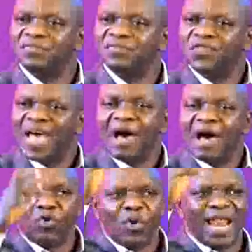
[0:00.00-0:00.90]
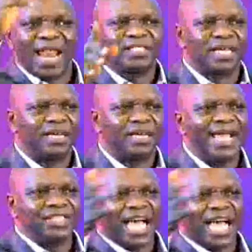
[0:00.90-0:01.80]
Heaven will answer.
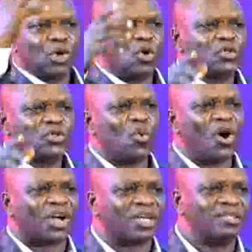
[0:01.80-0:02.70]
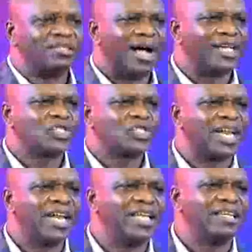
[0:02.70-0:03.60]
Angels will go to work. And
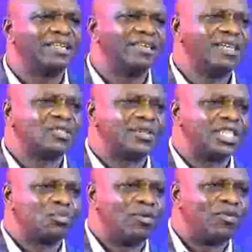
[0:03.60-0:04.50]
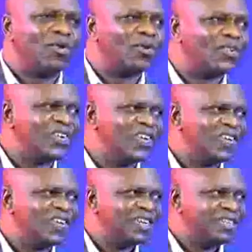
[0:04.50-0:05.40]
suddenly, resources will flow.
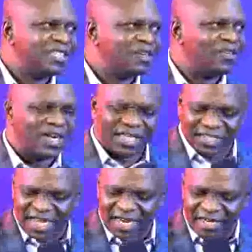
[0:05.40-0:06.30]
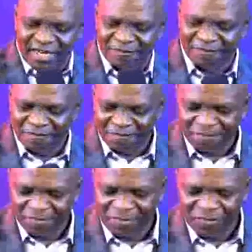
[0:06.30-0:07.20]
Receive understanding.
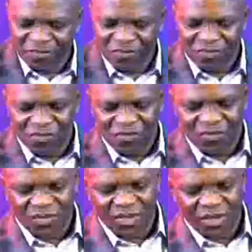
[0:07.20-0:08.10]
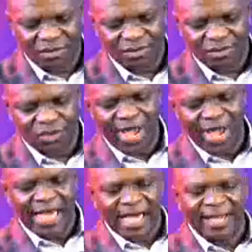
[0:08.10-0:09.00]
Amen. So
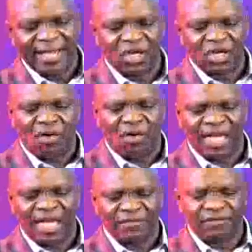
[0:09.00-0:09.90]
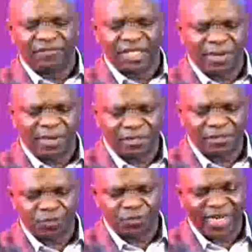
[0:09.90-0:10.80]
engage in covenant investment
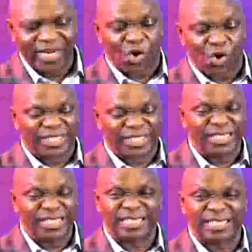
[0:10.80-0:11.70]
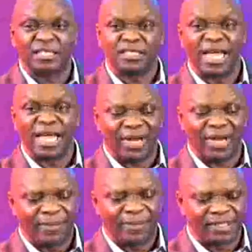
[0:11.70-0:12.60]
on a consistent, regular
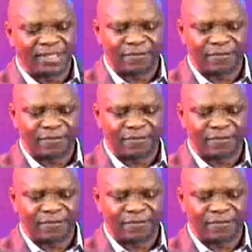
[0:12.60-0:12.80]
basis.